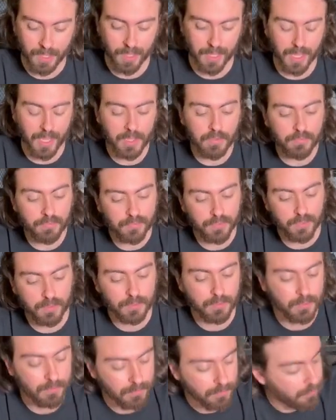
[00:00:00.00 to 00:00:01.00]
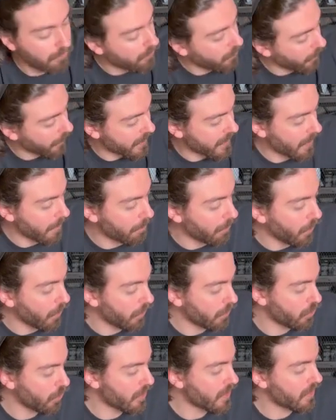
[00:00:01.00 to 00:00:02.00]
If, for
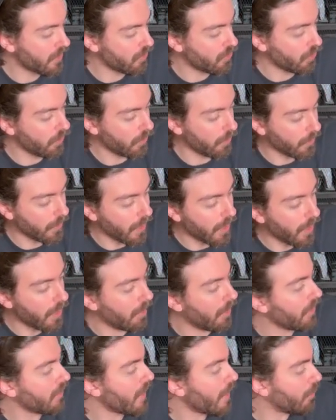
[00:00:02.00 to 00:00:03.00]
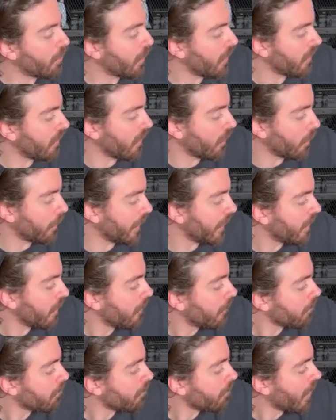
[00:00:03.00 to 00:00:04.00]
example, just to elaborate a little bit,
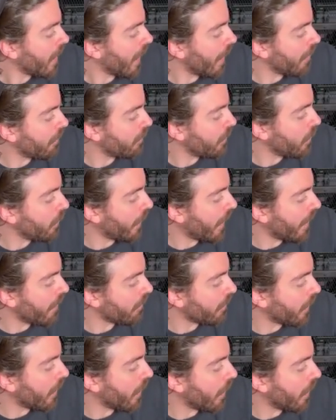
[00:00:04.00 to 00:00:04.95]
if you have